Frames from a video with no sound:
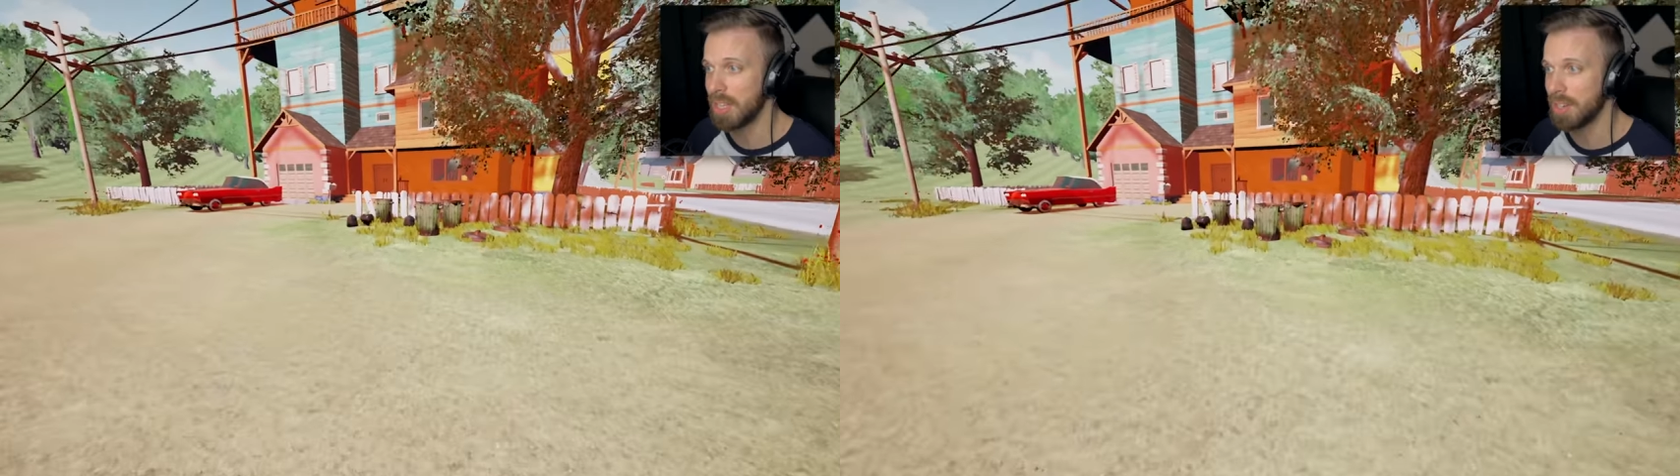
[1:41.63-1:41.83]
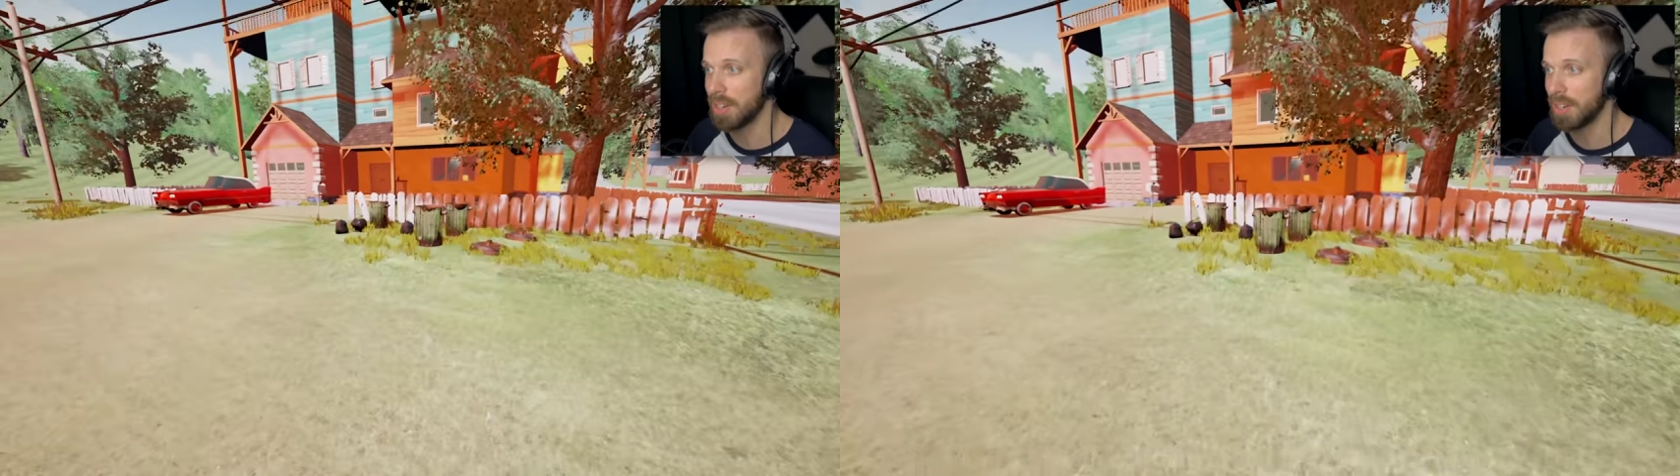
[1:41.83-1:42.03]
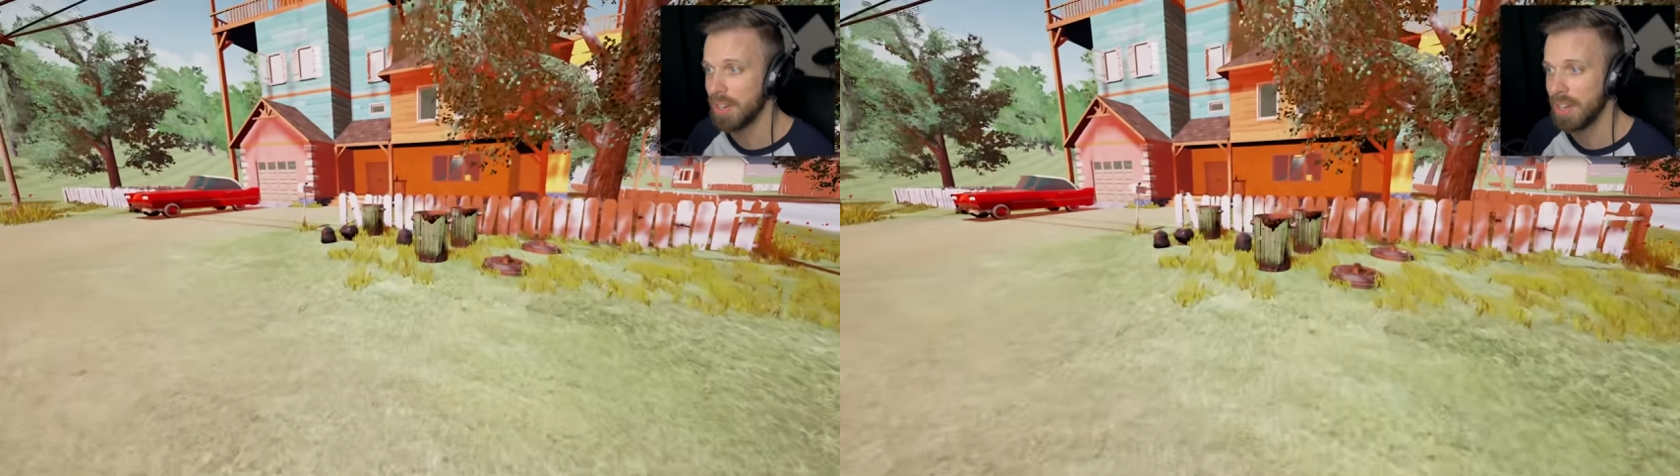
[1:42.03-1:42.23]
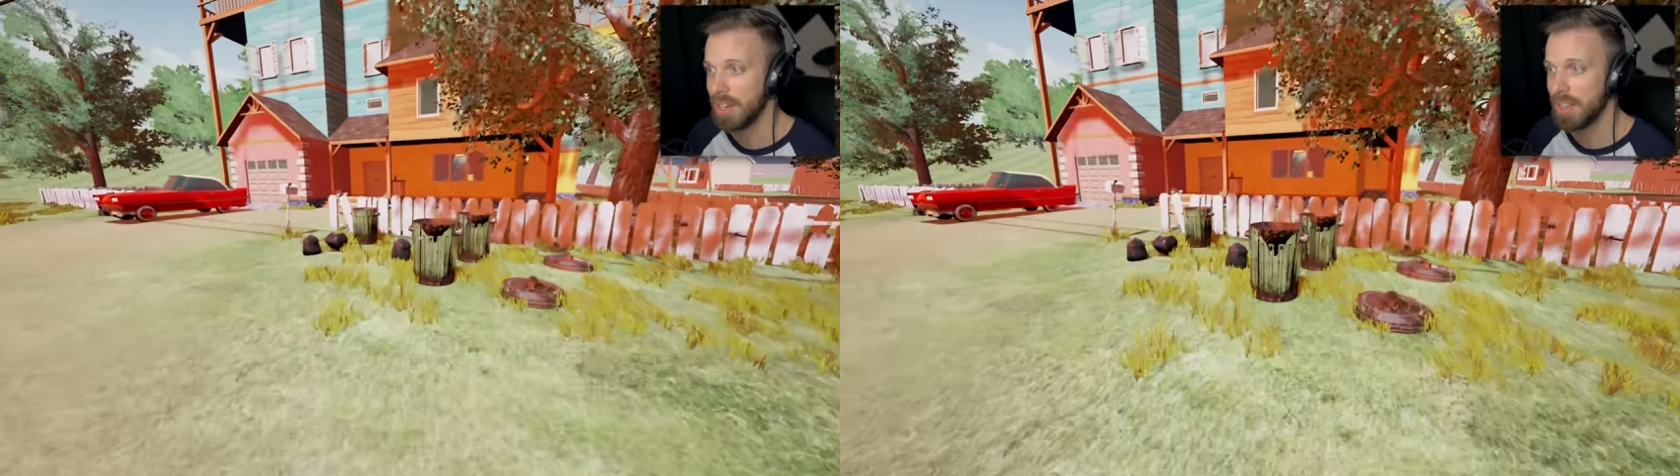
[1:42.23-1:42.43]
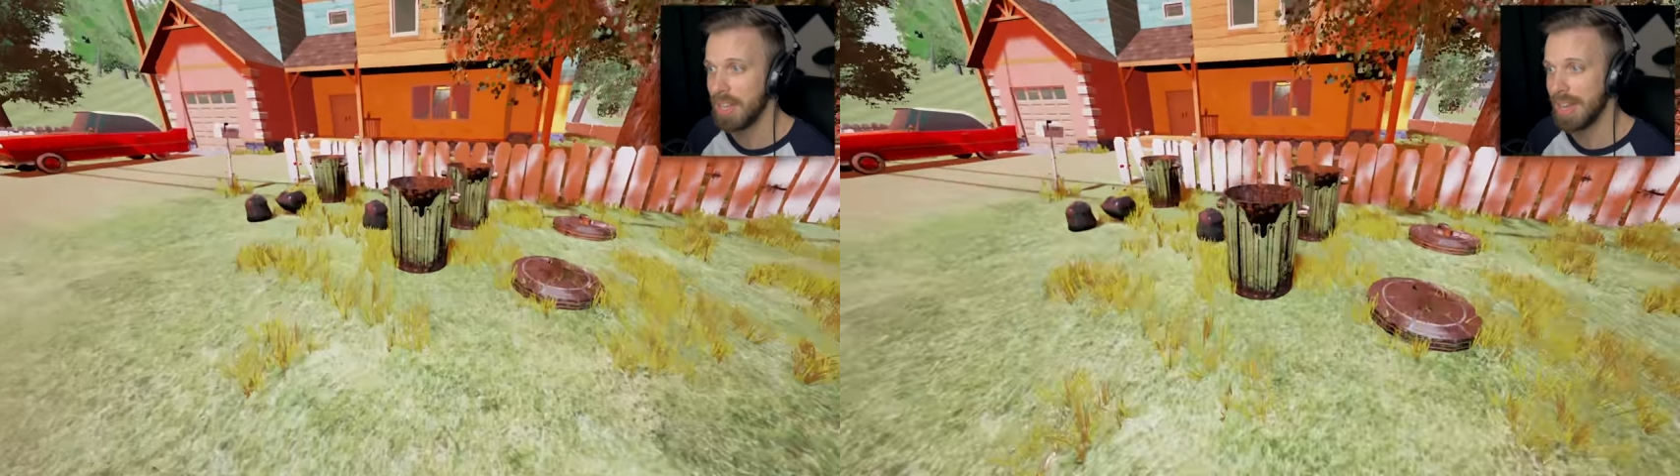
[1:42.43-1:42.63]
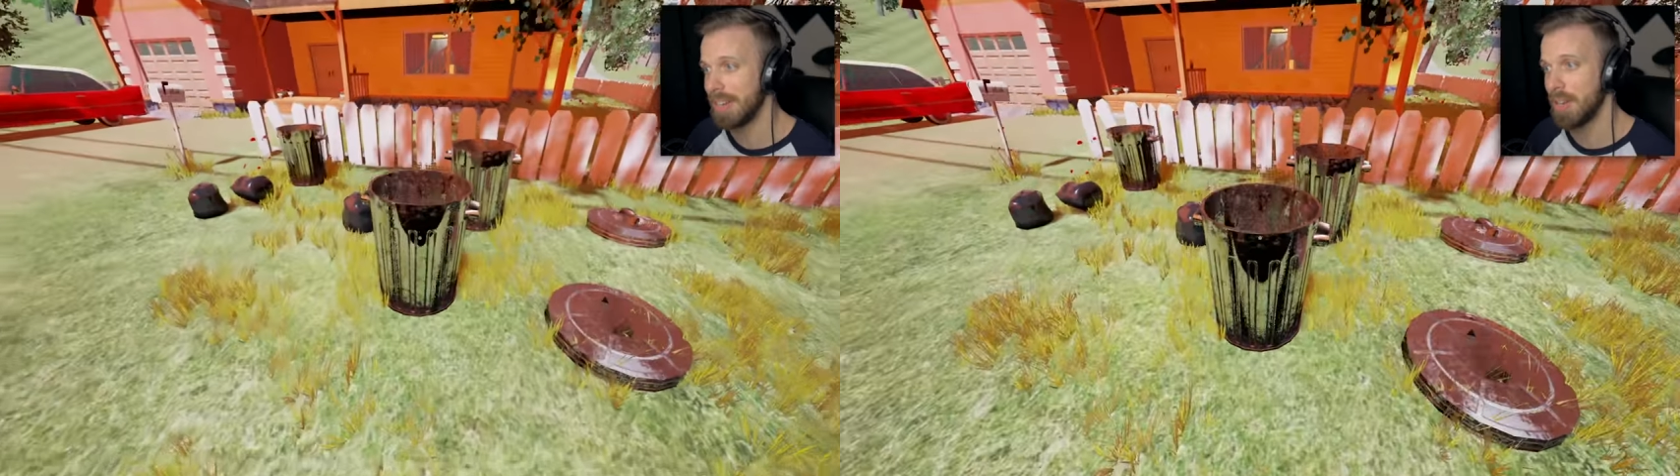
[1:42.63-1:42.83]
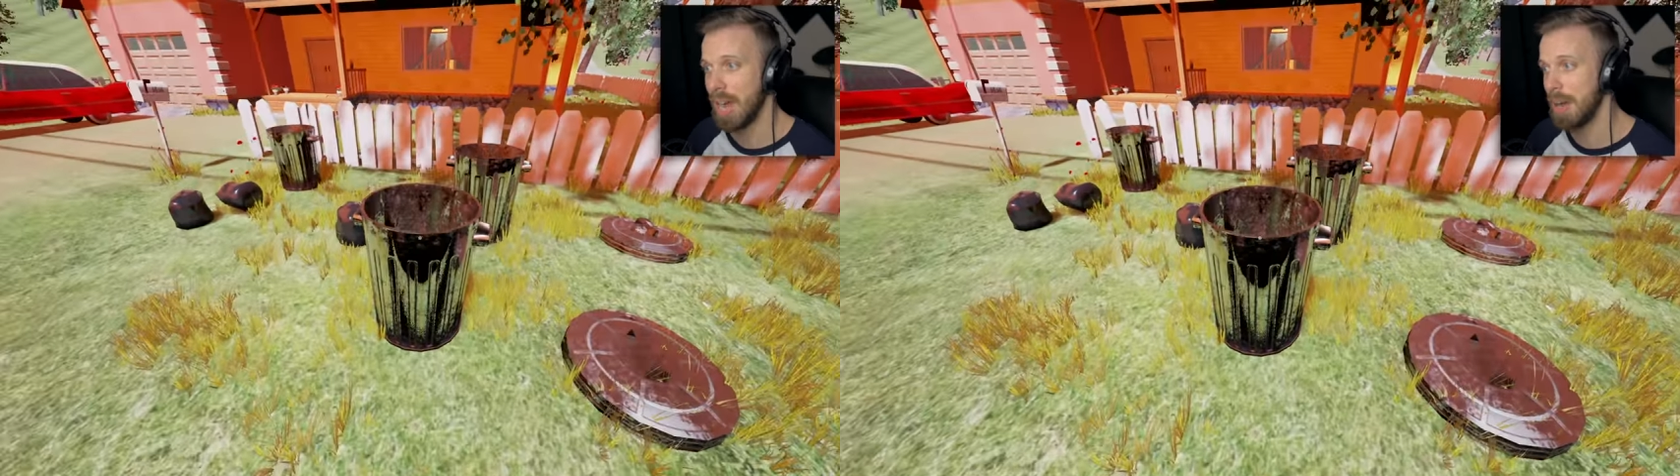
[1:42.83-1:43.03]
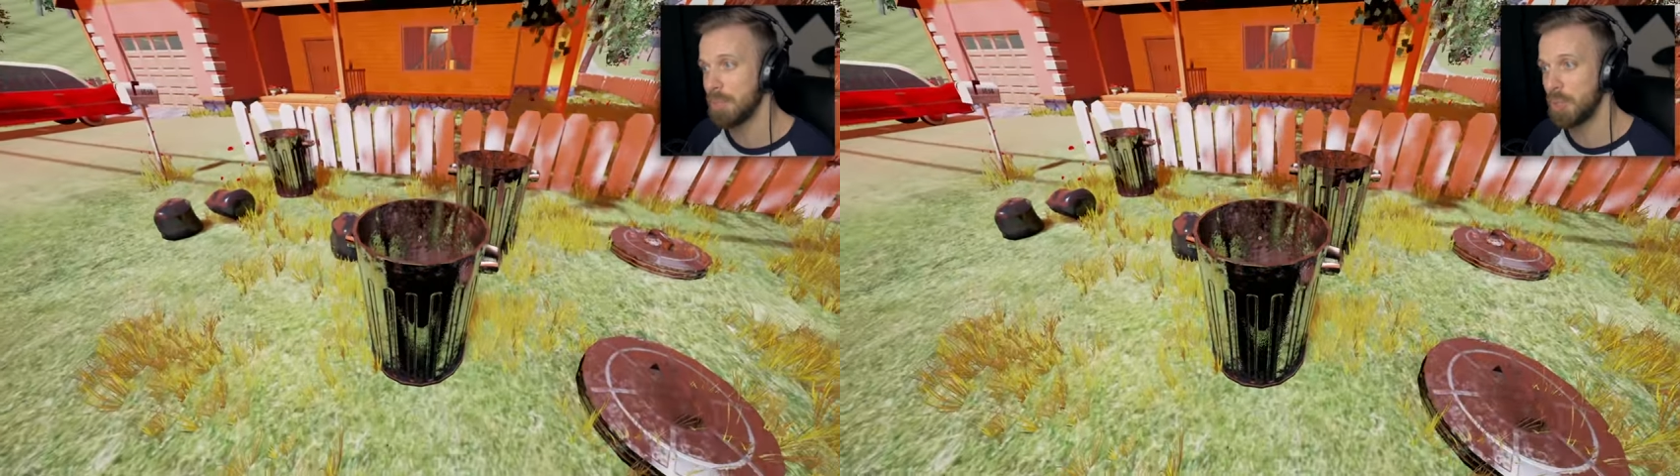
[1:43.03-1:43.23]
here that
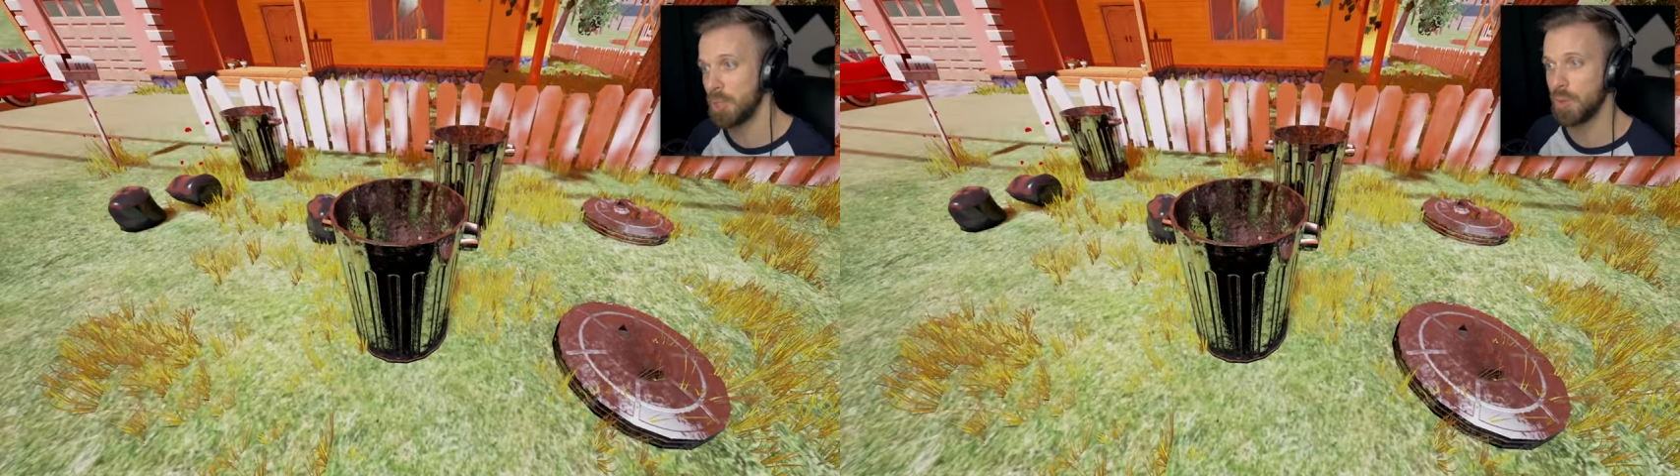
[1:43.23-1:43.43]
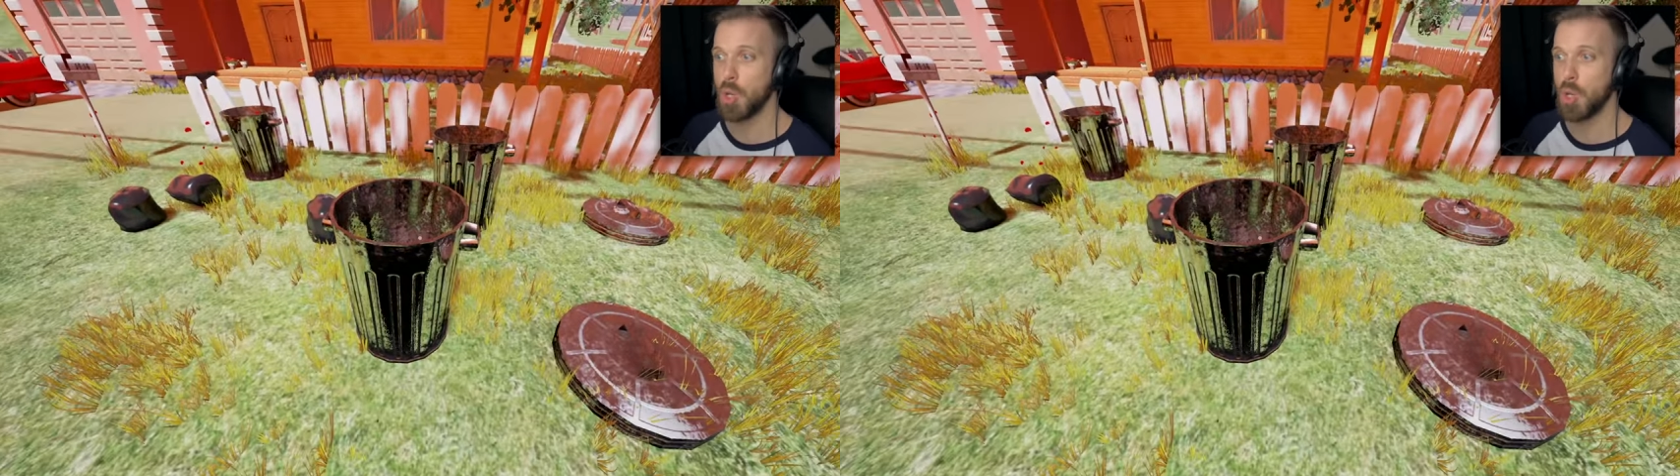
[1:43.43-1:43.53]
I'm sure